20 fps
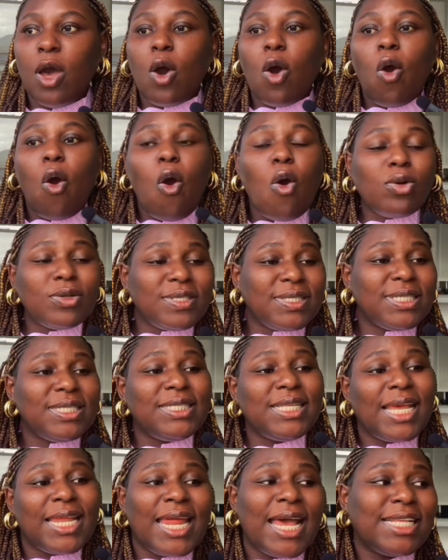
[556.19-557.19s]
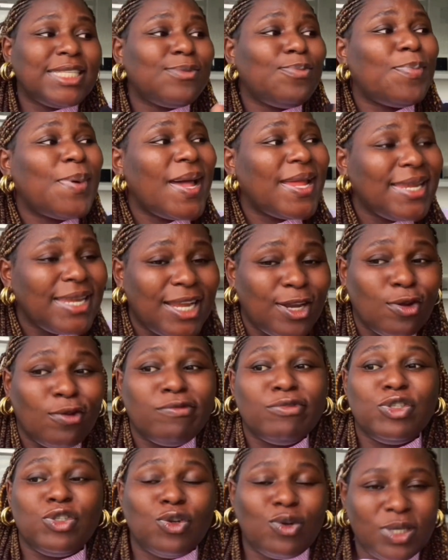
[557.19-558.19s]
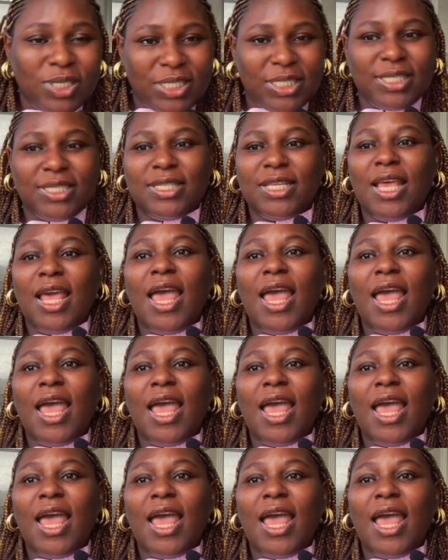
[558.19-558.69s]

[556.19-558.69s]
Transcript: all seated as panel of judges.